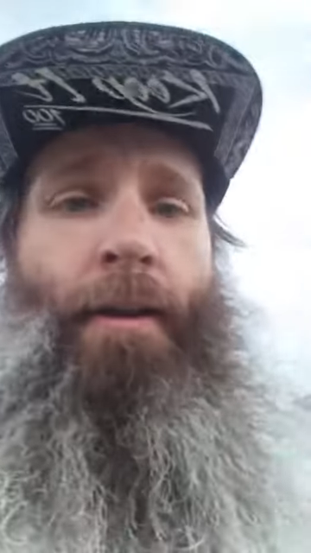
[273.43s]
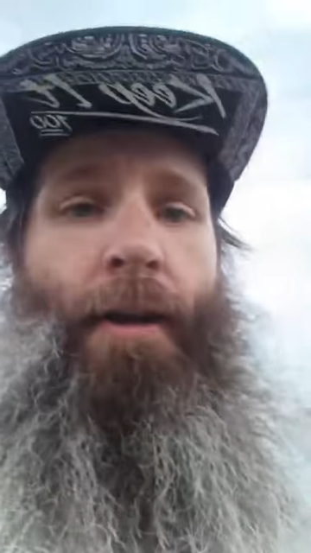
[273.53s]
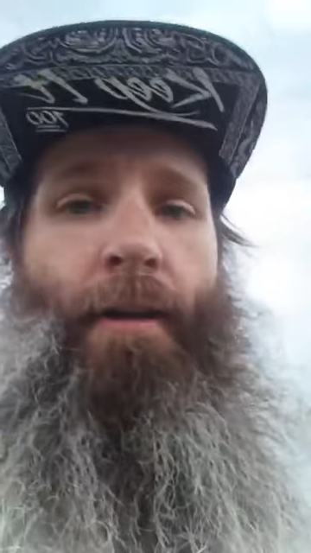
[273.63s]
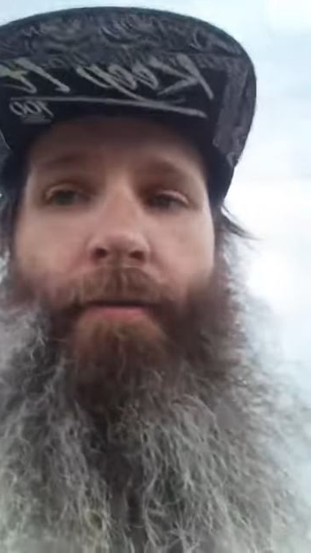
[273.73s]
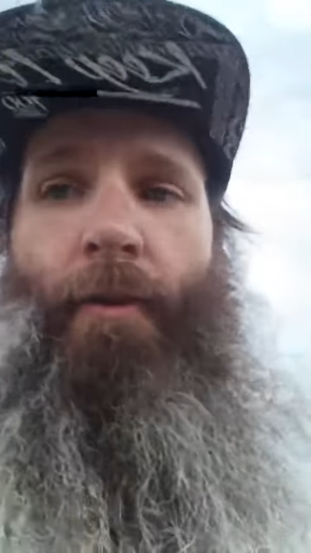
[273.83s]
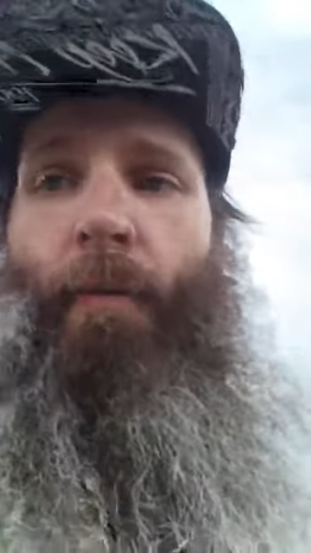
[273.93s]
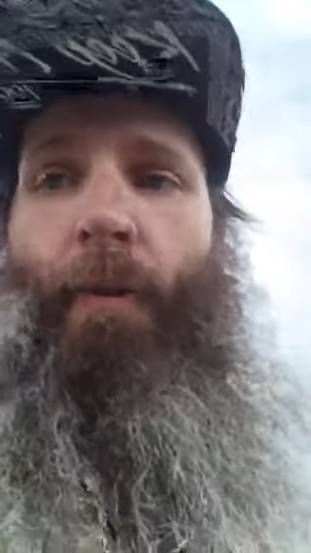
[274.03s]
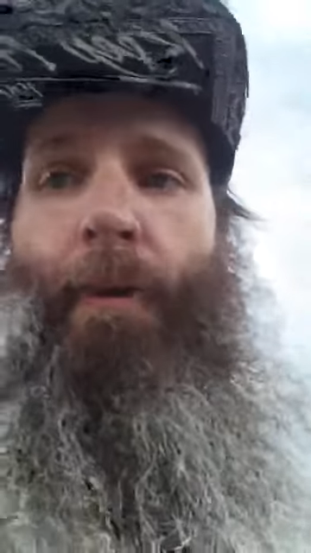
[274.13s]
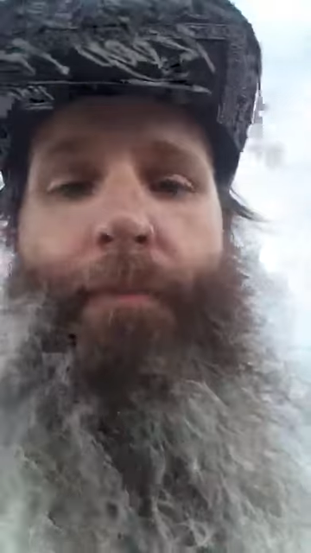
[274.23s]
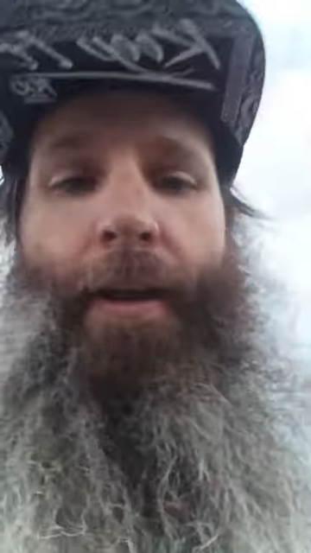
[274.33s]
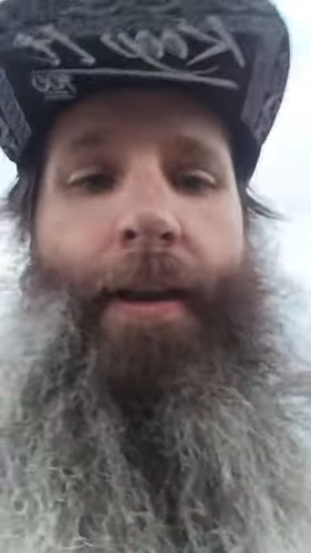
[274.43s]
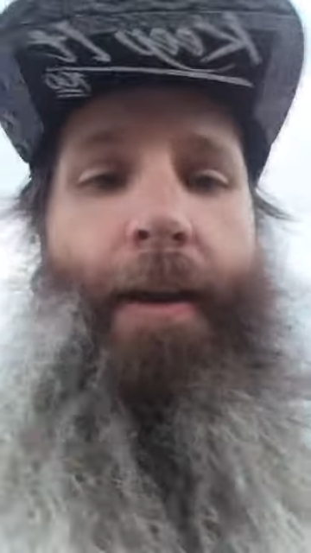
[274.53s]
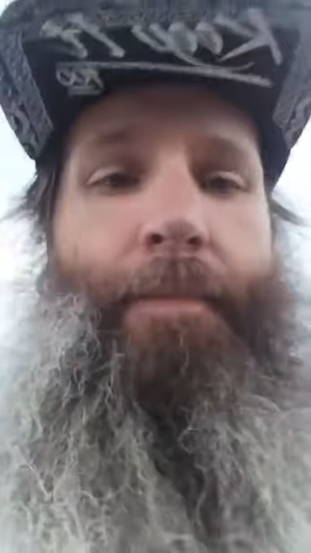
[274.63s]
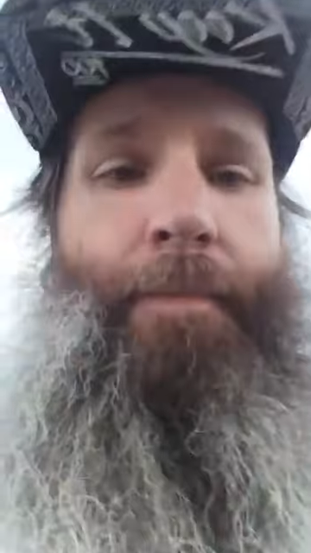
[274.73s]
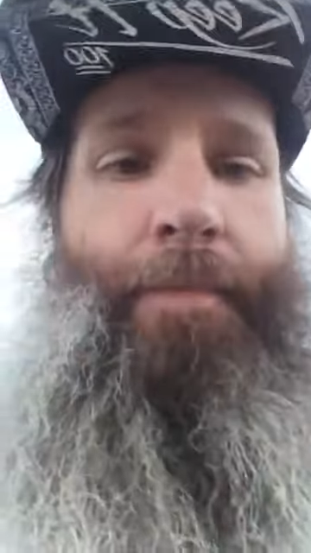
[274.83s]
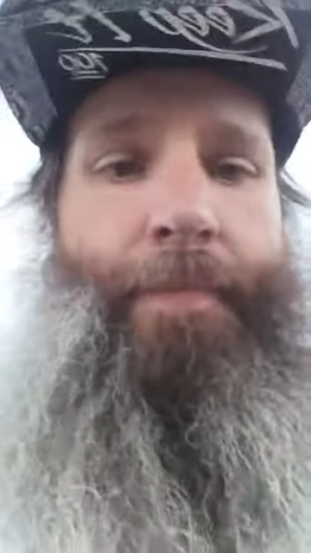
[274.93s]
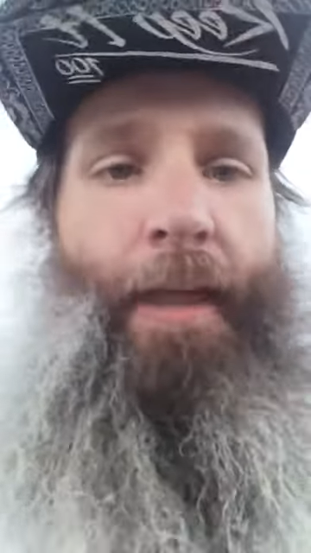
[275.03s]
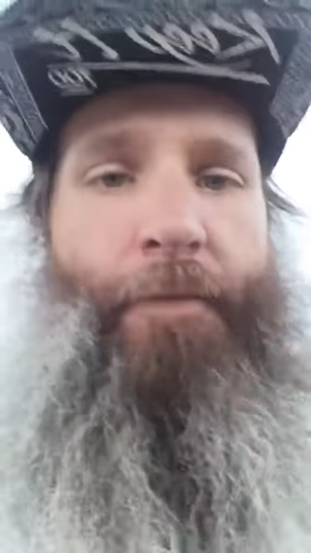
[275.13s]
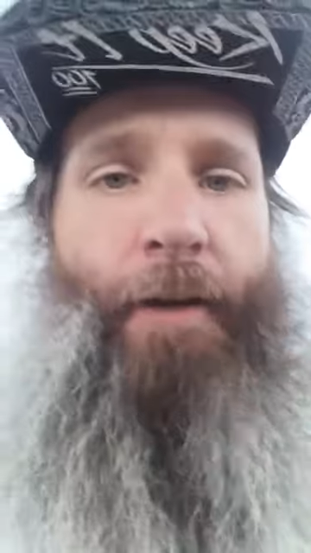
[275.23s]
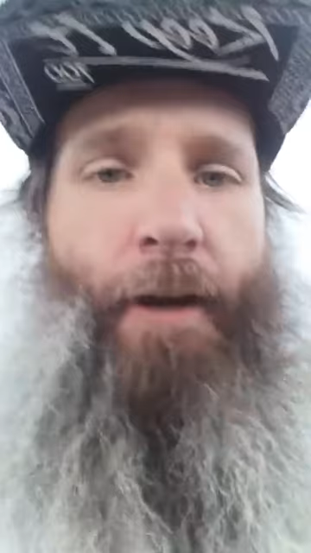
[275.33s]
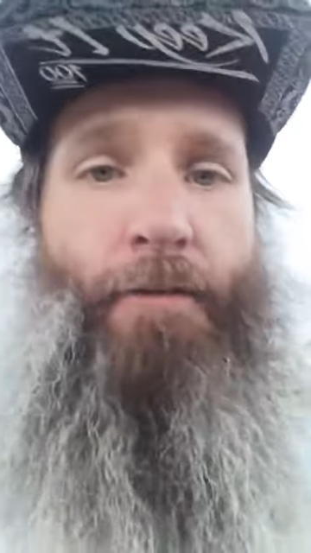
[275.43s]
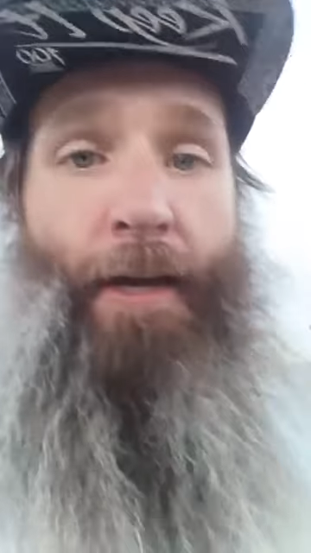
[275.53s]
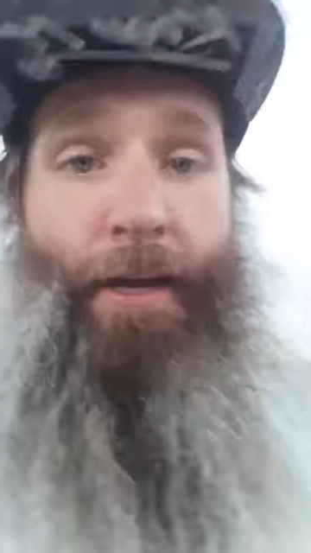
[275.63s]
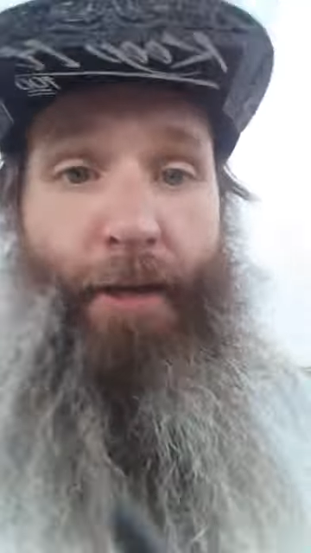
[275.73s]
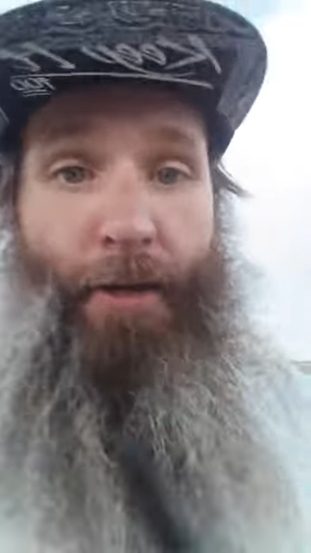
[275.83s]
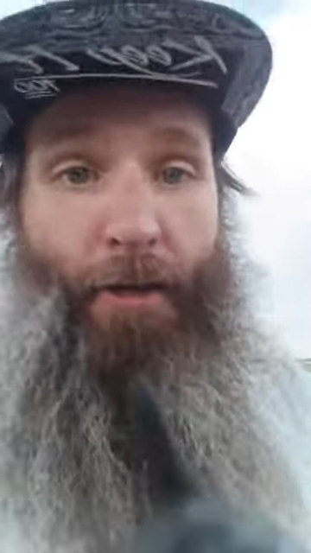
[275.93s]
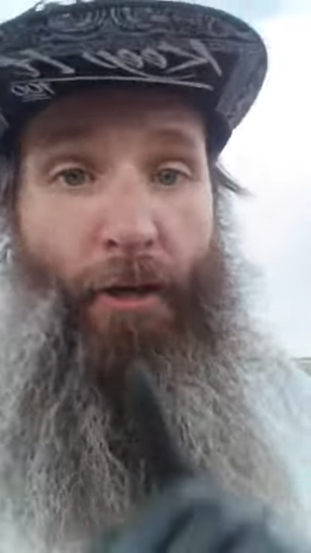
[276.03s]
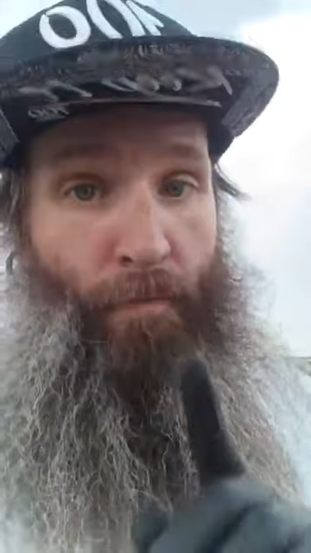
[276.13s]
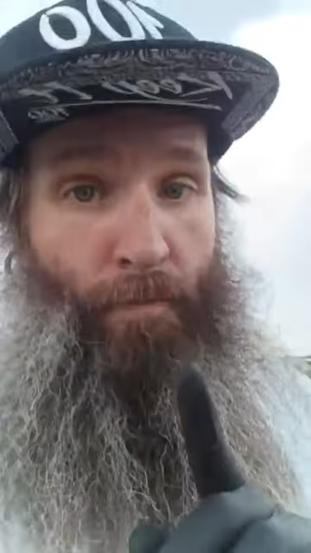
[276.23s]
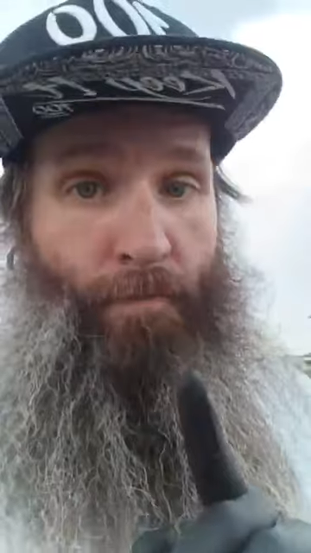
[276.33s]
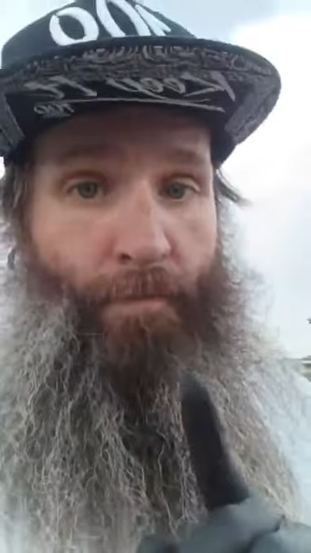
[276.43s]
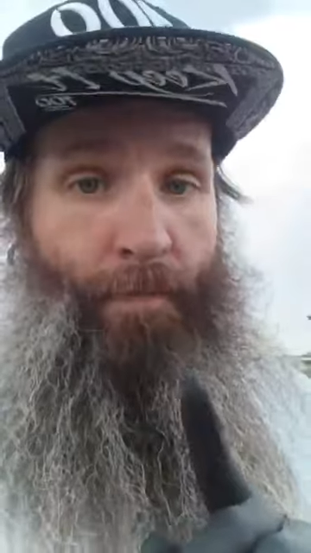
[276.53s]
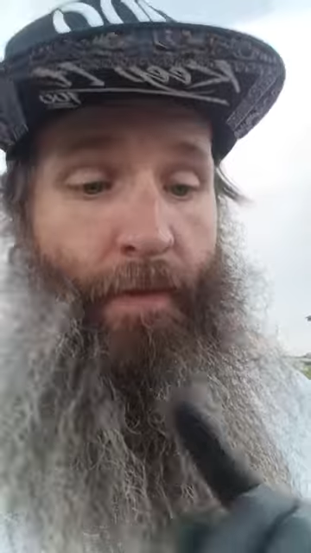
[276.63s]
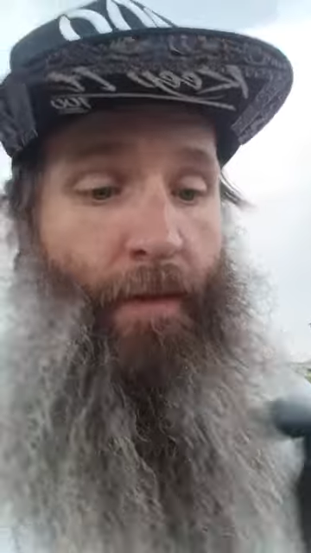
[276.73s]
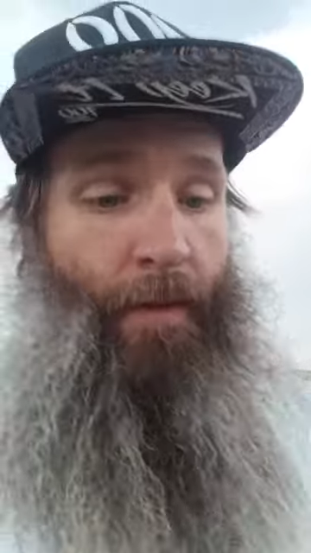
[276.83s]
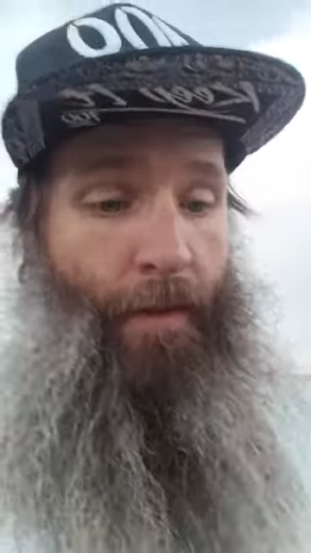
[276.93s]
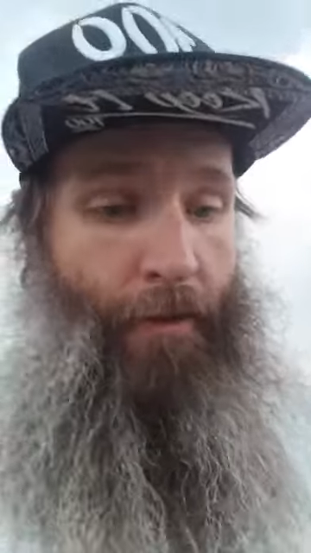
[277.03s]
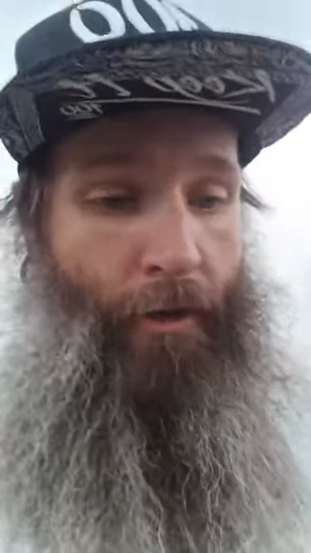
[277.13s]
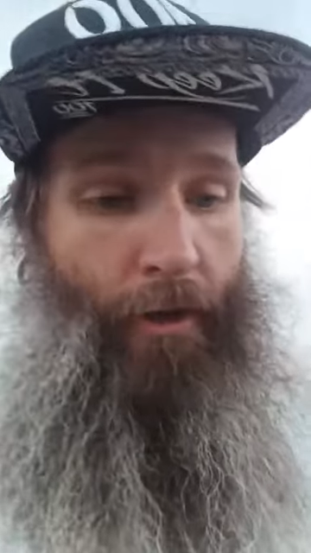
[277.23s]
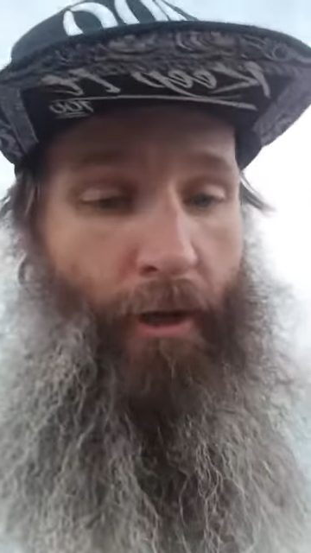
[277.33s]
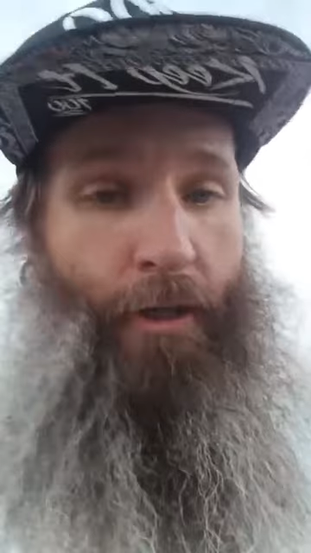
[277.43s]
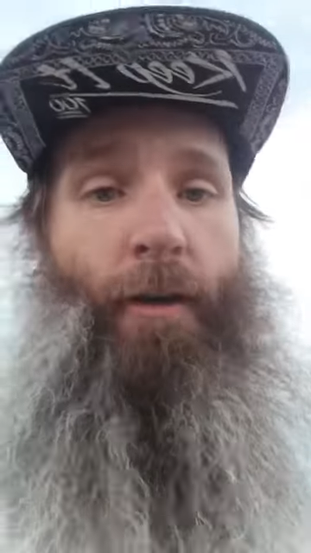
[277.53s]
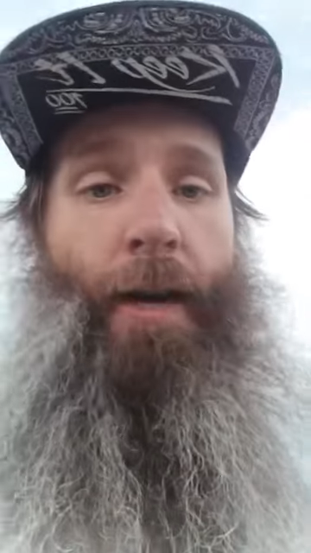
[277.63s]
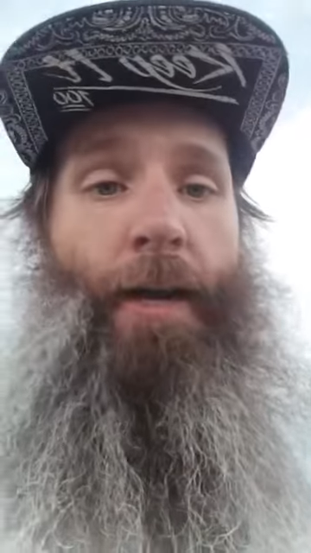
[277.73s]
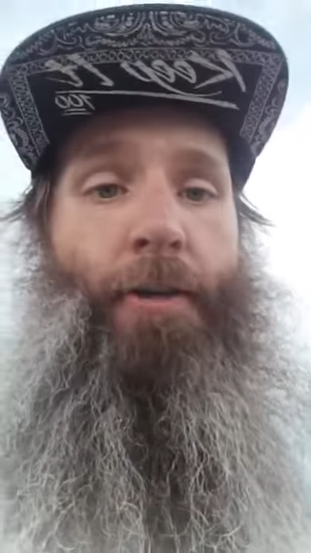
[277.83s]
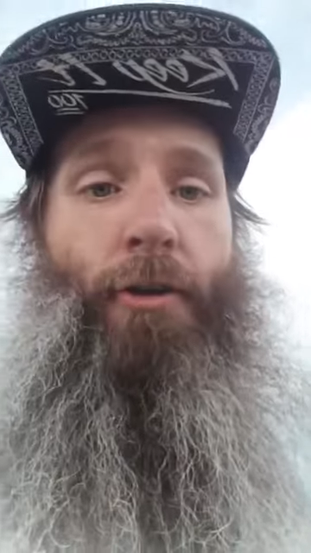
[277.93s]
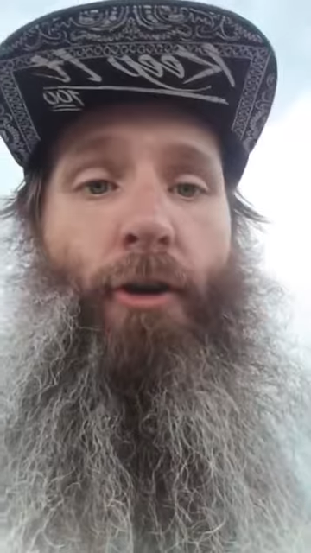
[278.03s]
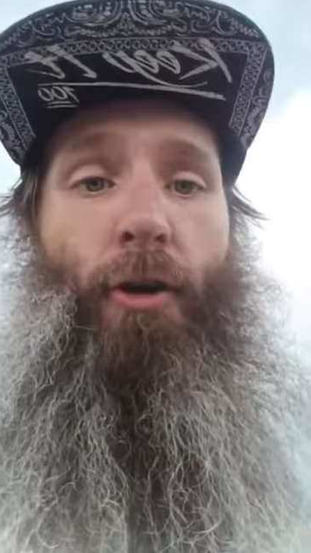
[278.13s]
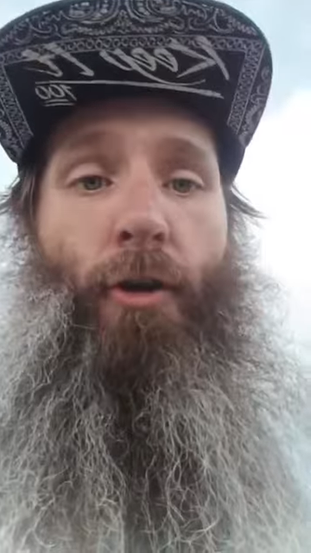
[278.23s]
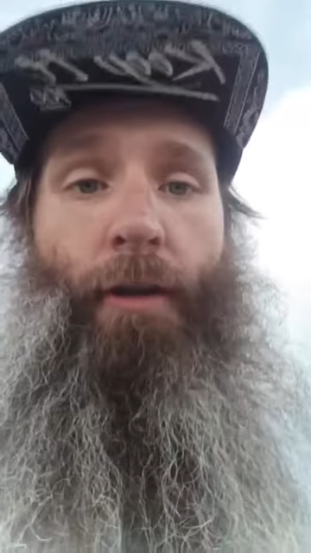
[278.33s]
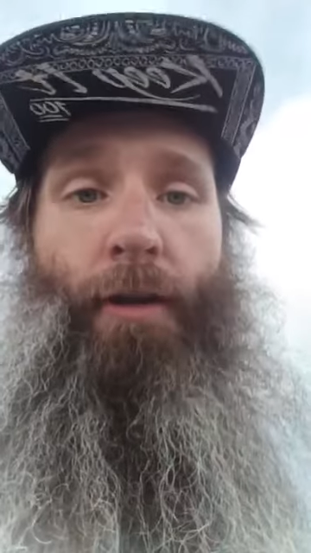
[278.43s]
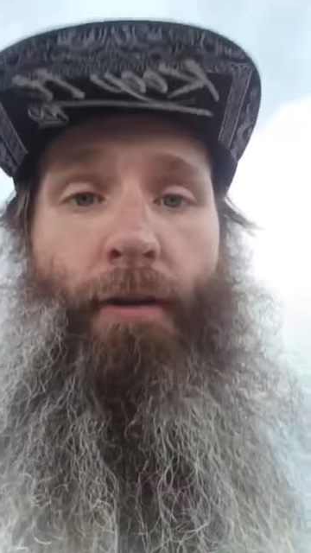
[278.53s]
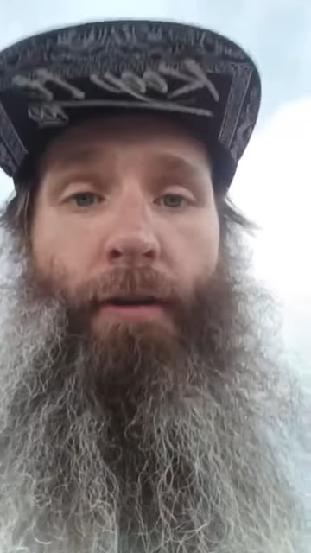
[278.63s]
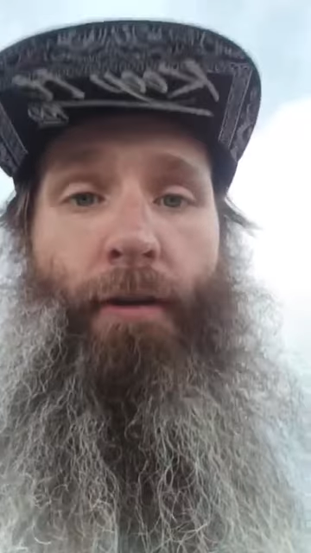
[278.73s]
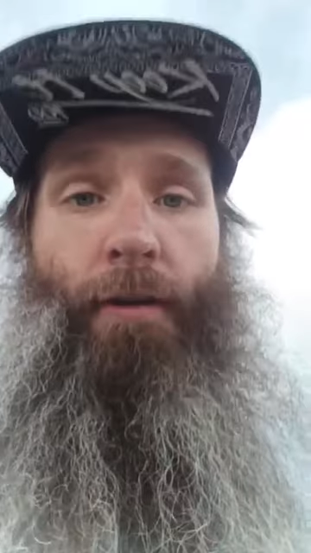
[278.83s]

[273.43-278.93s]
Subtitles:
what else I did? Now, the first thing you do, you're going to drain your coolant.